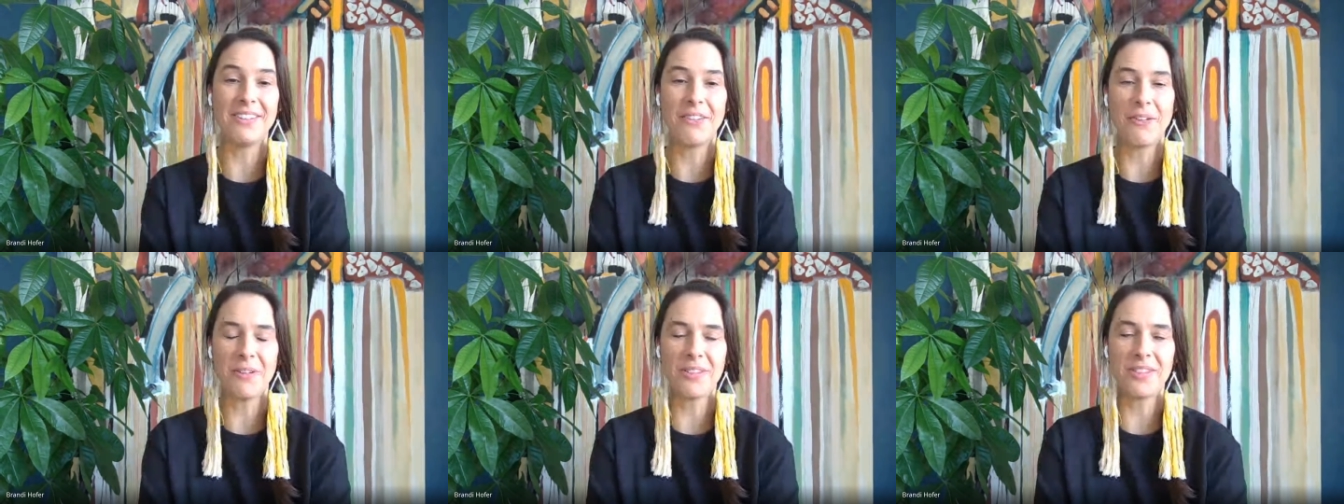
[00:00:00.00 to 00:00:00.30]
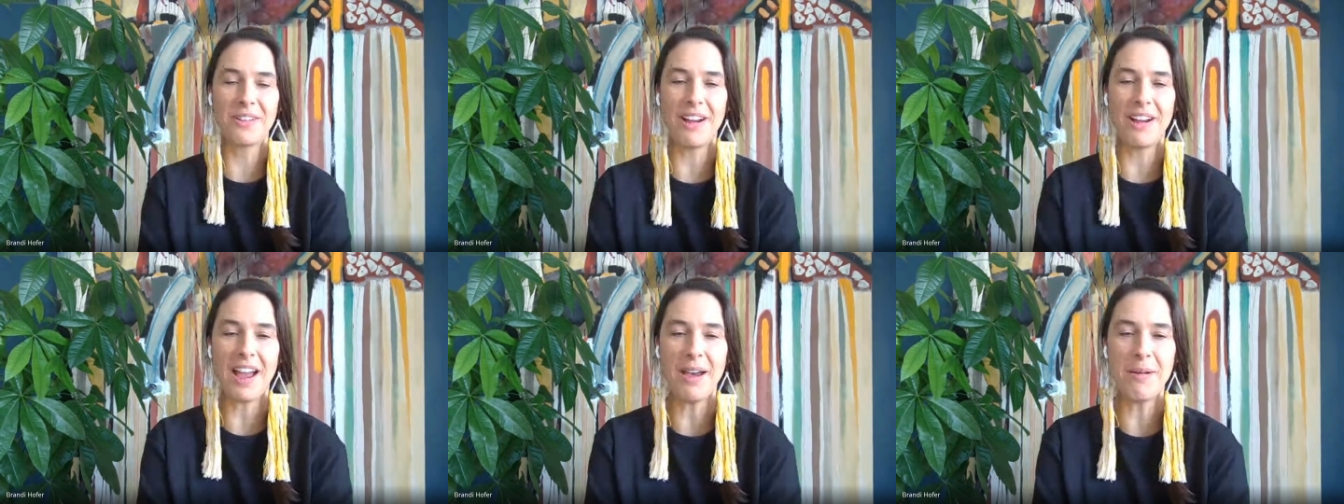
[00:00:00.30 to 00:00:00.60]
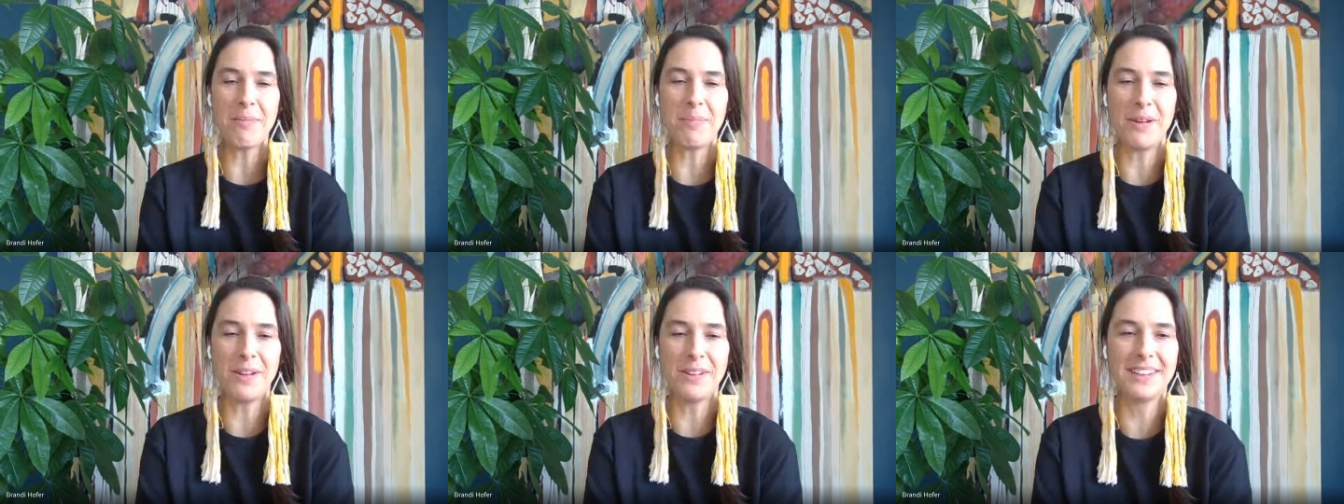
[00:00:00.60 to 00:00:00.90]
Or they're
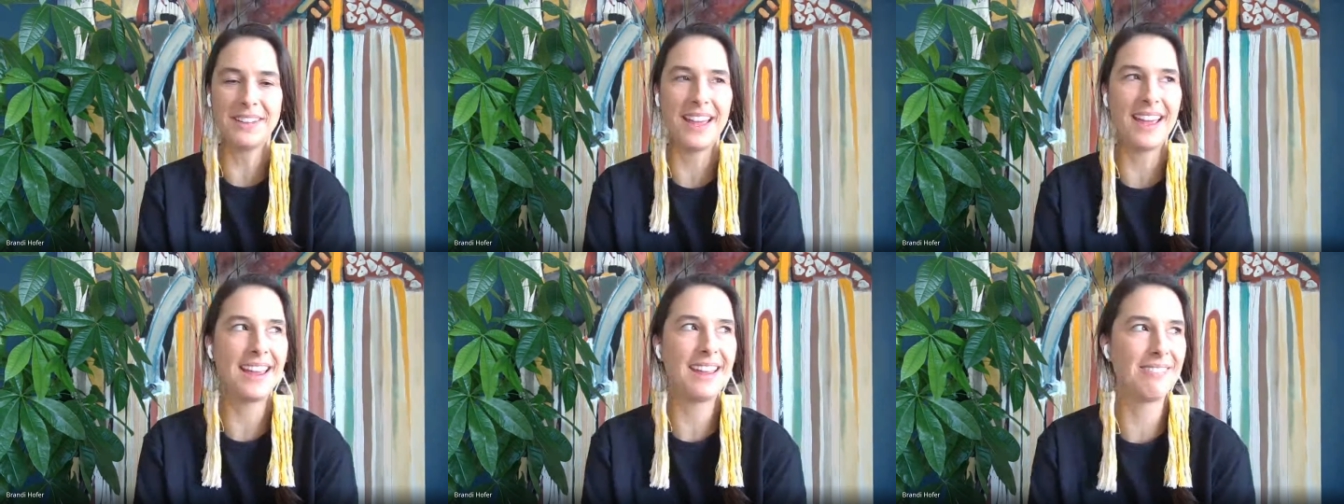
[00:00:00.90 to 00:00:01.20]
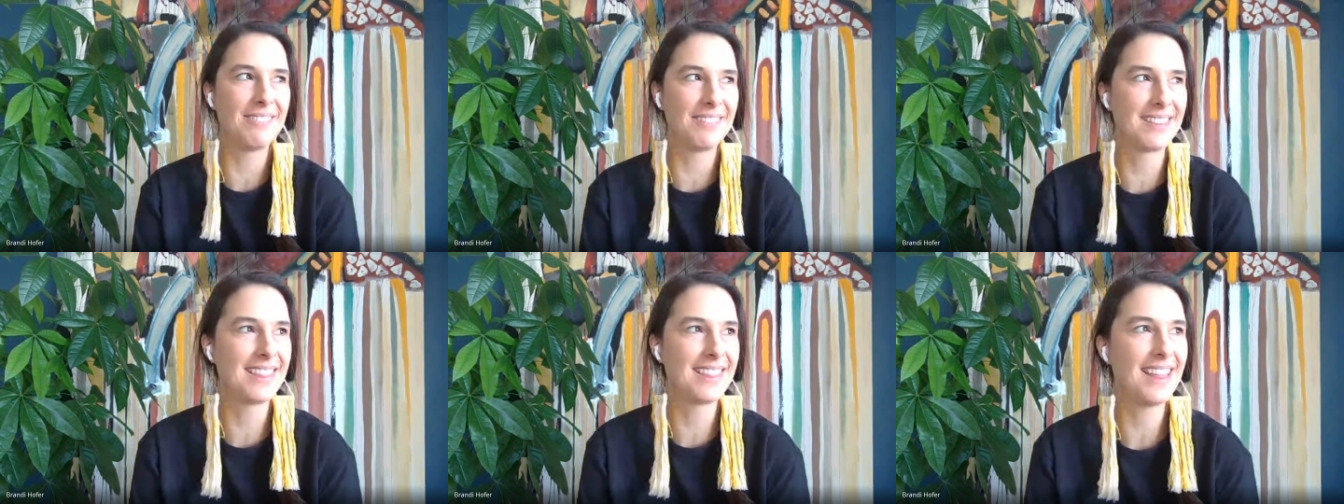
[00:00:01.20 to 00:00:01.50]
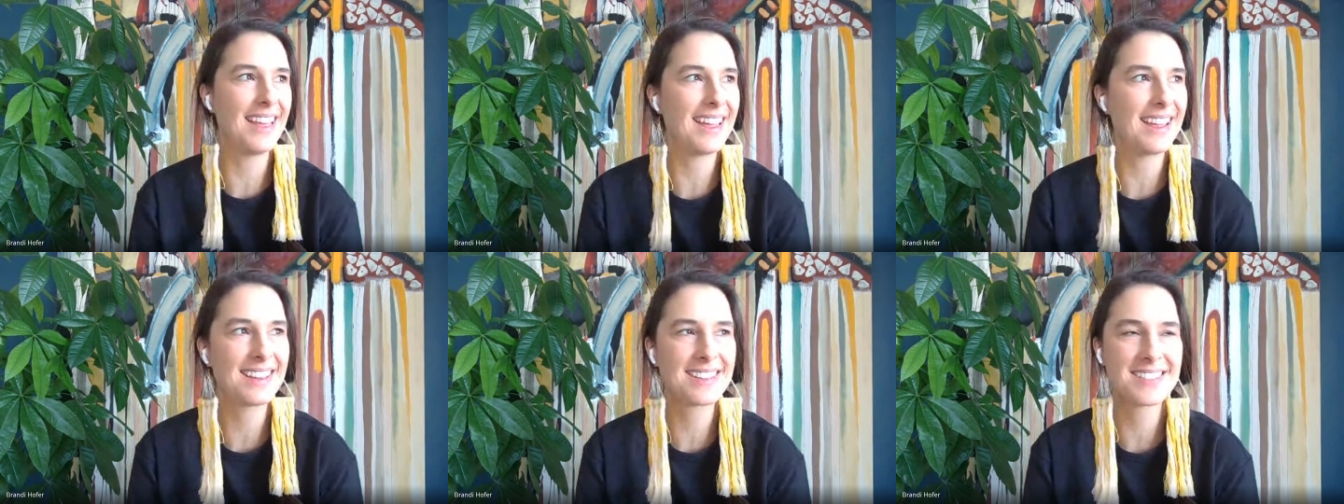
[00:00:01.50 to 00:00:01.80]
up all night with
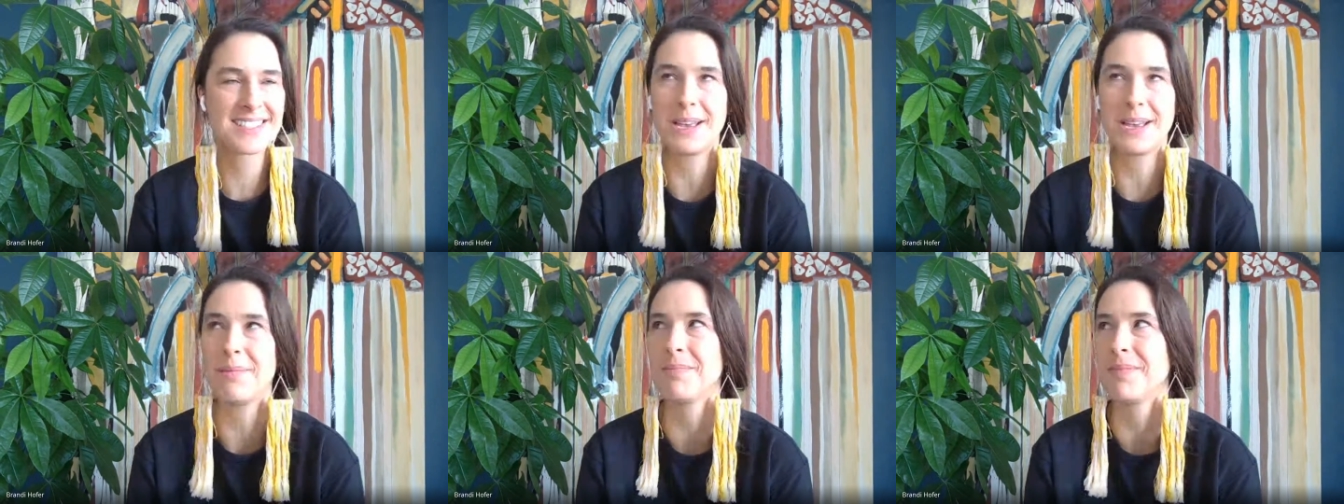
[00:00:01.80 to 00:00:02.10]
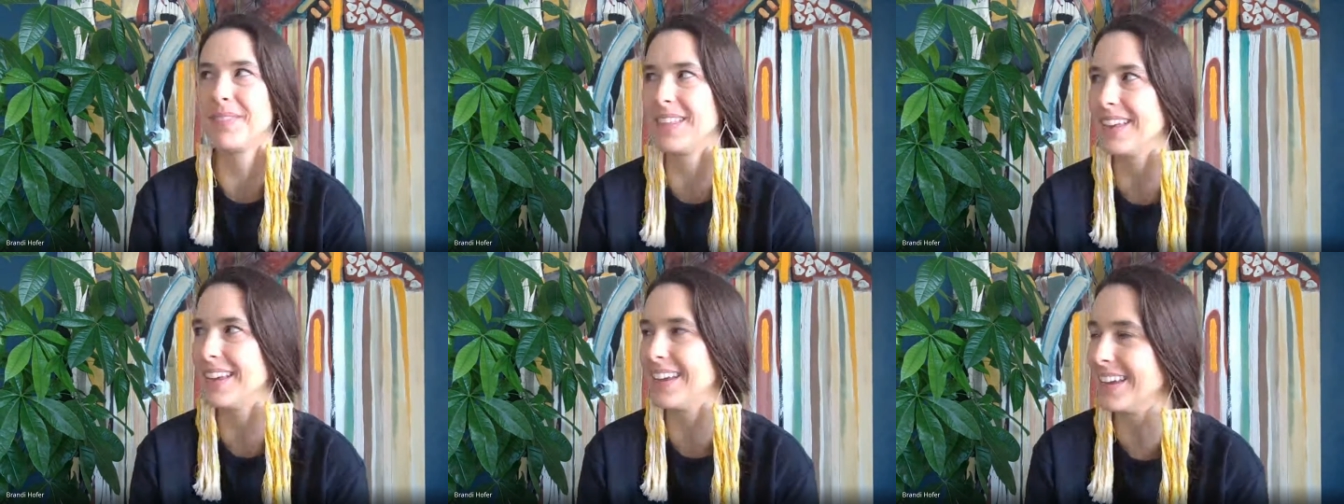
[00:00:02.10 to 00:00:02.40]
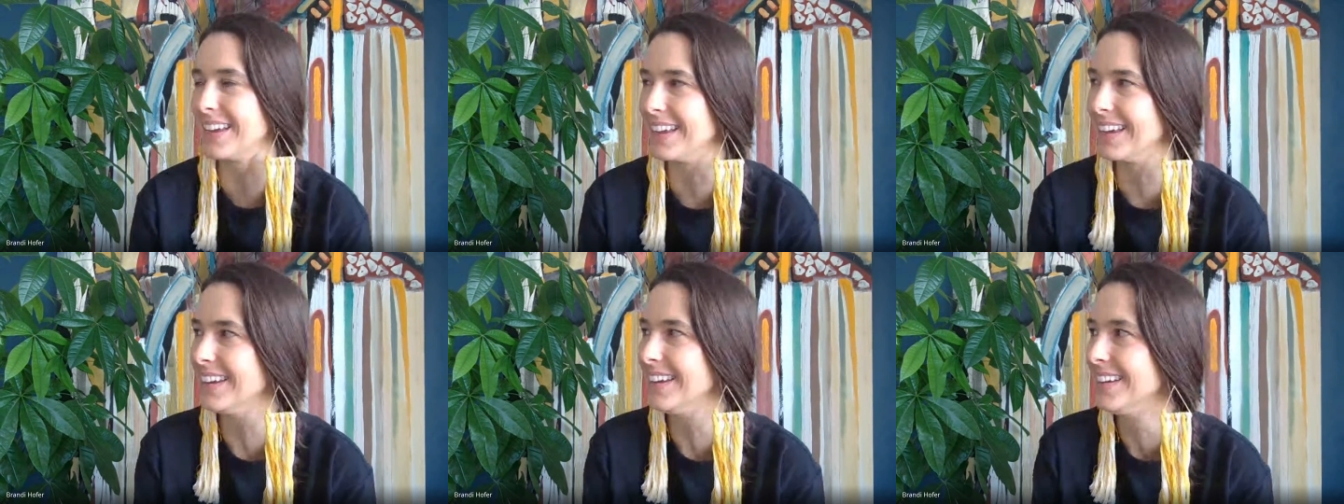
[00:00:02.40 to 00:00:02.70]
like that's
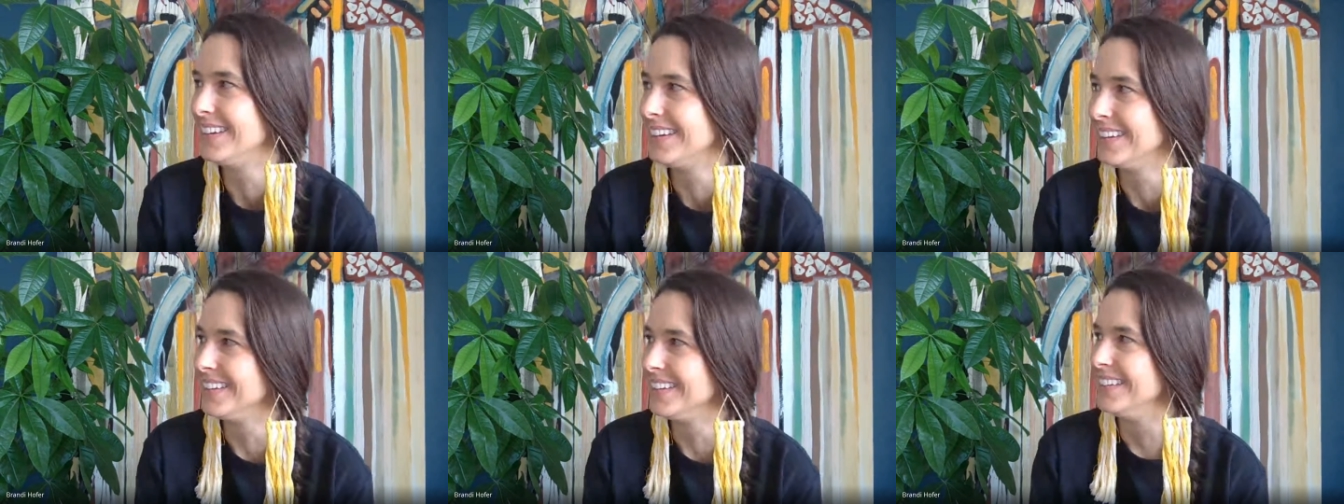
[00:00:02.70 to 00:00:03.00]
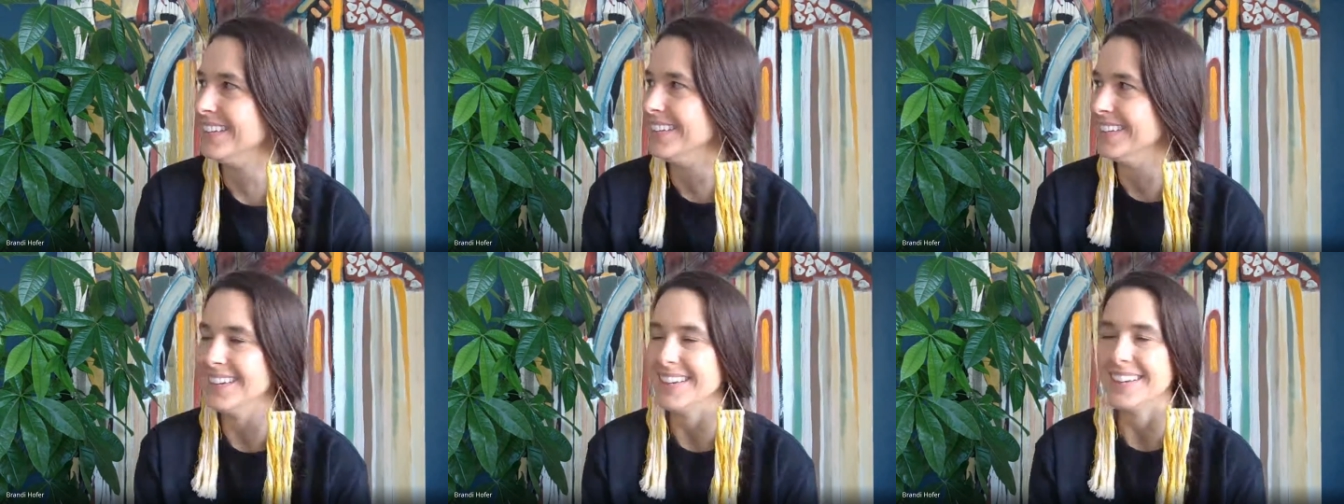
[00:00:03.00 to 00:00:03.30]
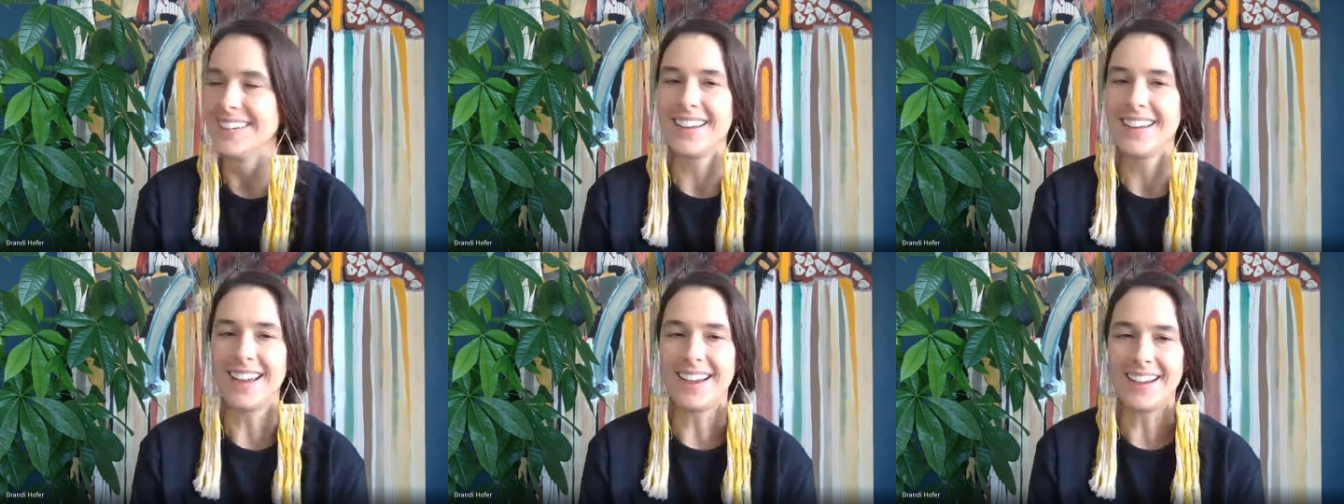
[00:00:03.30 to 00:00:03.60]
something.
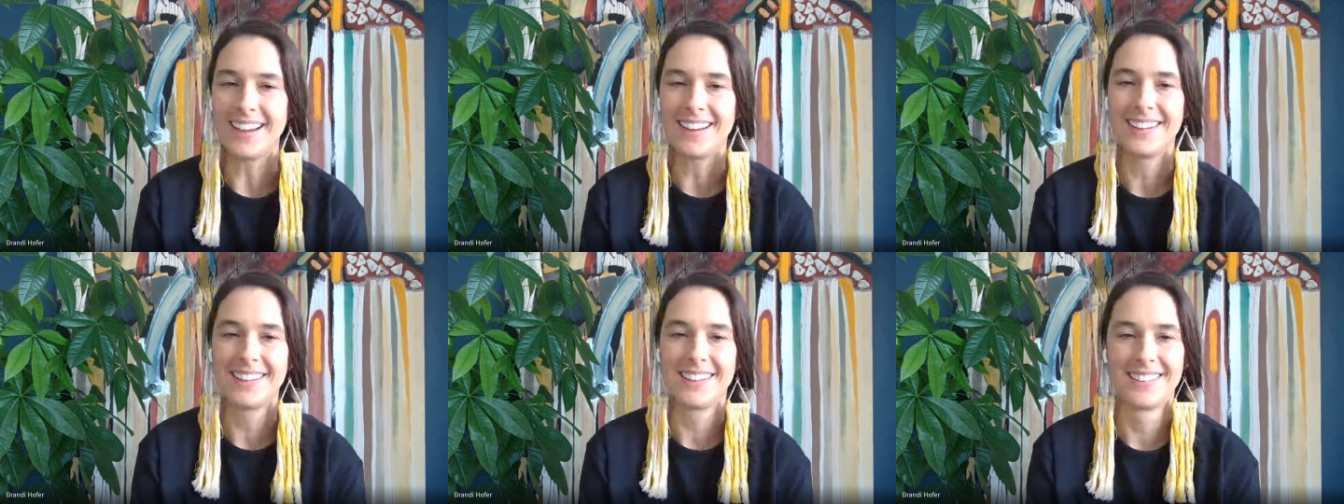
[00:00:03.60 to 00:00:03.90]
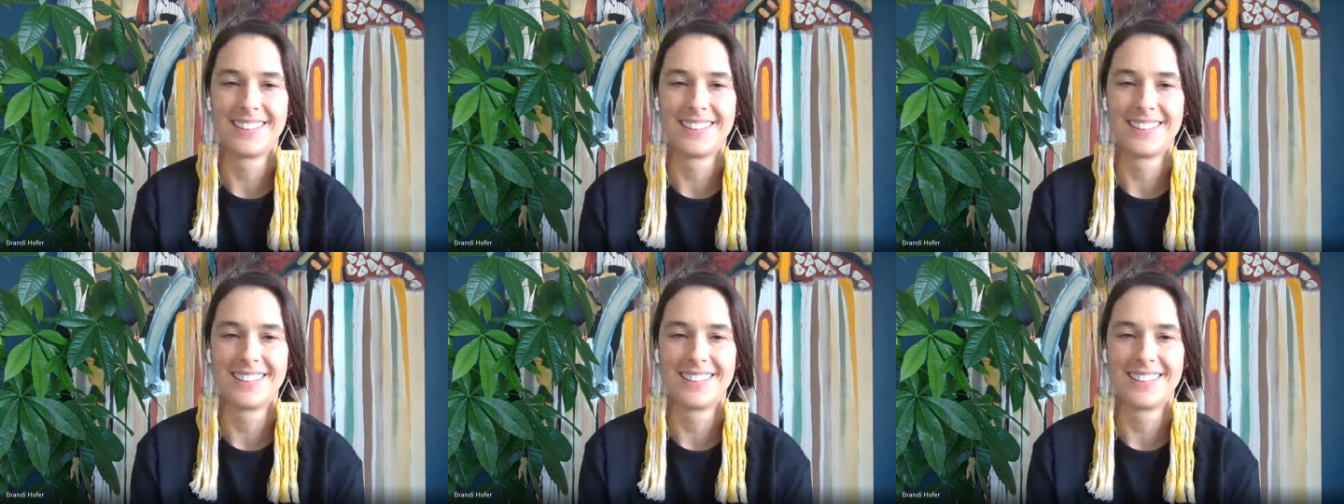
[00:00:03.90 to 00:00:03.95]
Yeah.